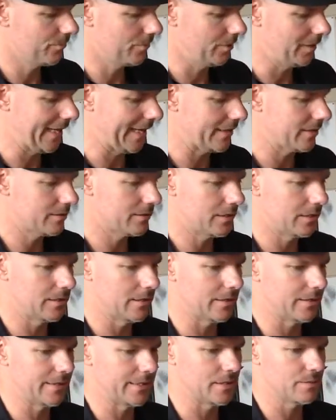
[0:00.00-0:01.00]
legacy
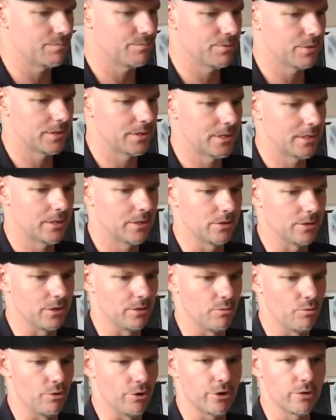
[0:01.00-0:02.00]
that this
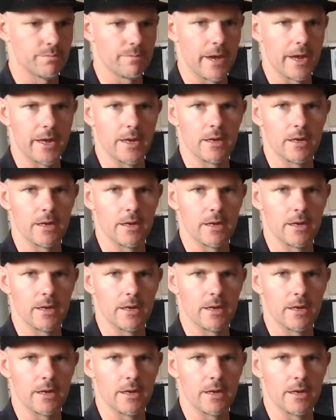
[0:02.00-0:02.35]
particular work